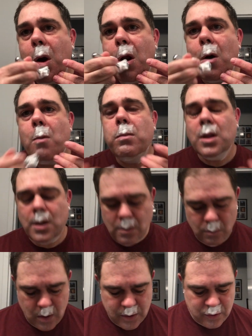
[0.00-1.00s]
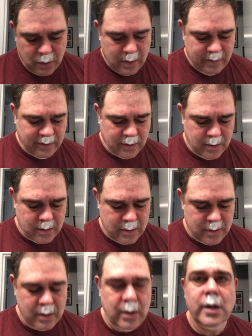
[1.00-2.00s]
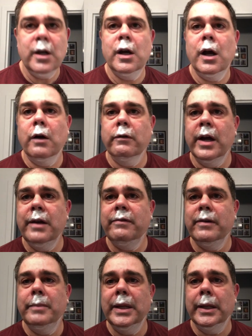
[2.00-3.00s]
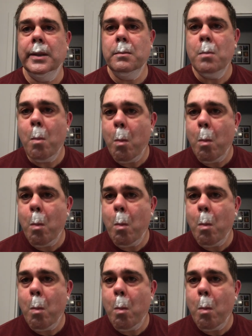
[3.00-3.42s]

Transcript: No blood whatsoever. Hooray for me.